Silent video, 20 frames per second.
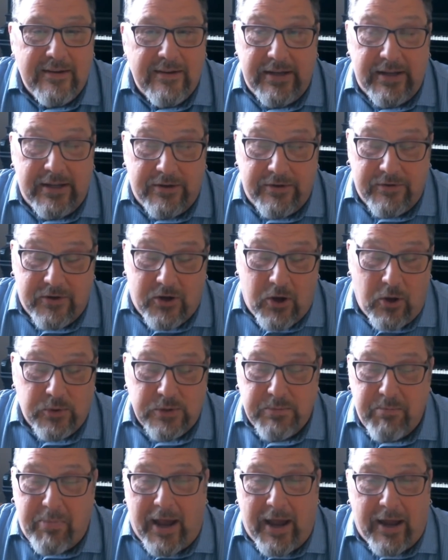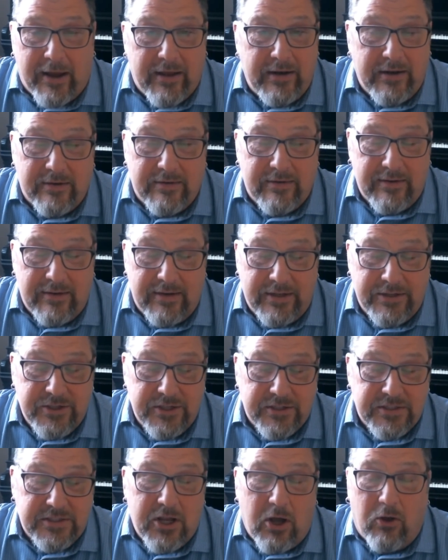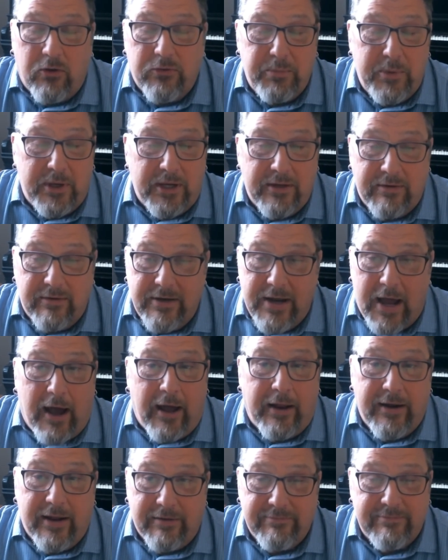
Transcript: It goes back and it just tells me not